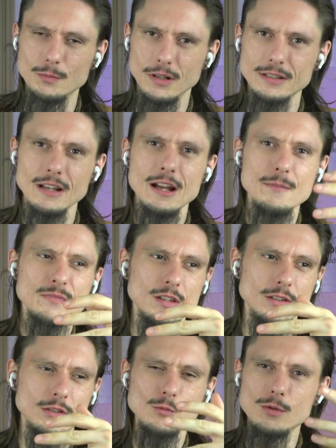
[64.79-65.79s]
But
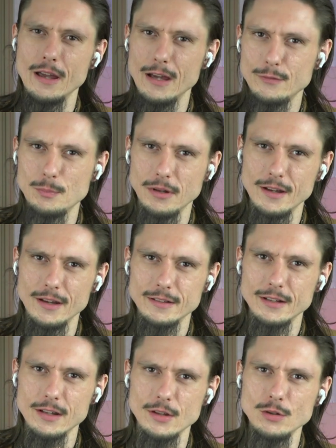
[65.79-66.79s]
you have a plan
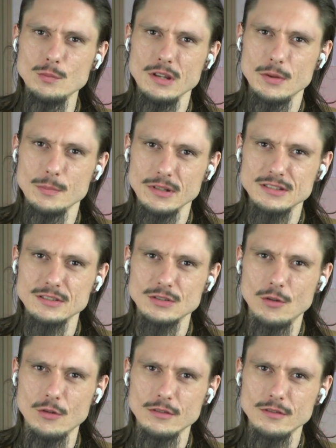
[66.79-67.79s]
and then you meet the business
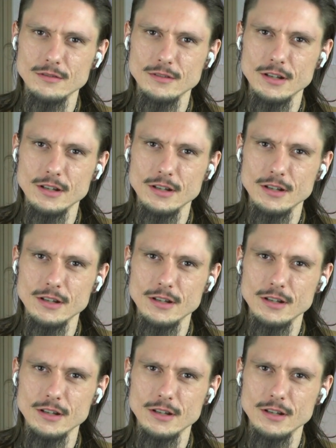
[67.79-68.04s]
owner